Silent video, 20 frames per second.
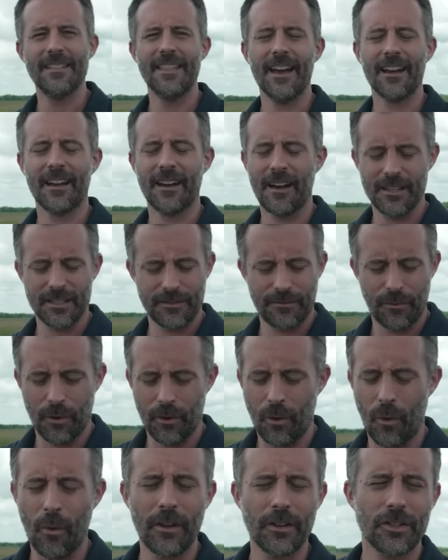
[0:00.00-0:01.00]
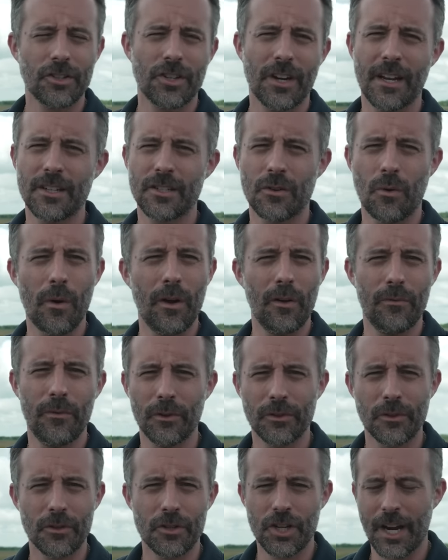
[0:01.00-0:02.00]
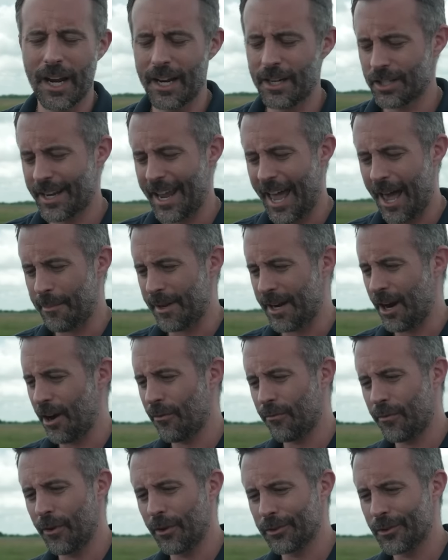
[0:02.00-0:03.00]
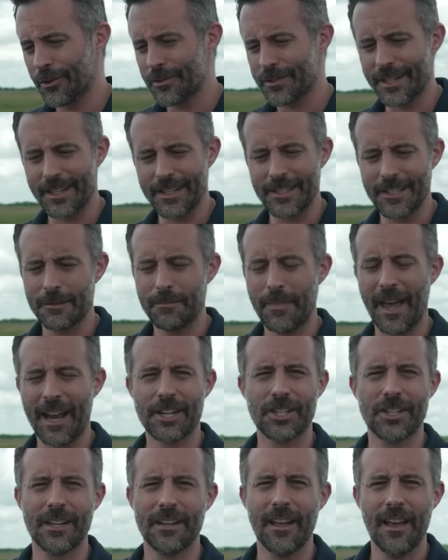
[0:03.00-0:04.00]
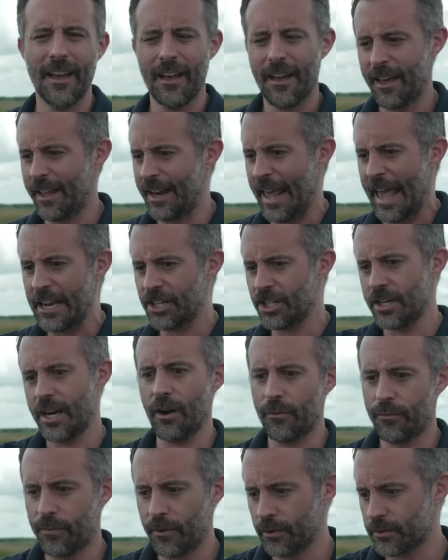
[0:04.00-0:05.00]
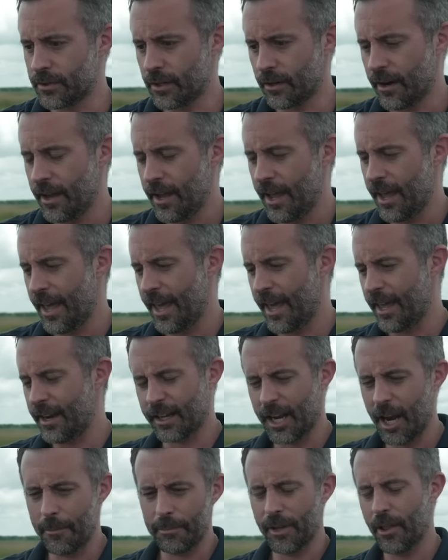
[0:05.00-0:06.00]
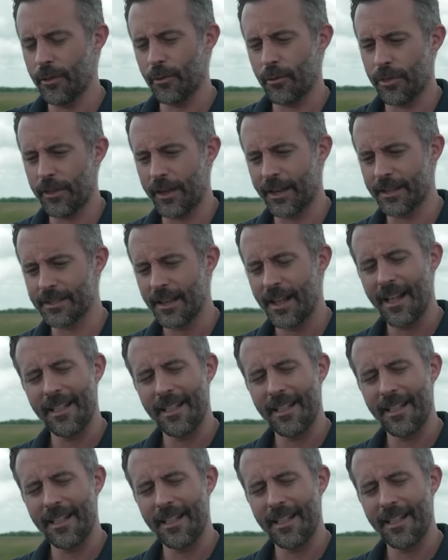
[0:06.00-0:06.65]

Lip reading: that cost for an oil change, an oil filter change, cabin air filters, an inspection, an engine air filter, and a couple other things.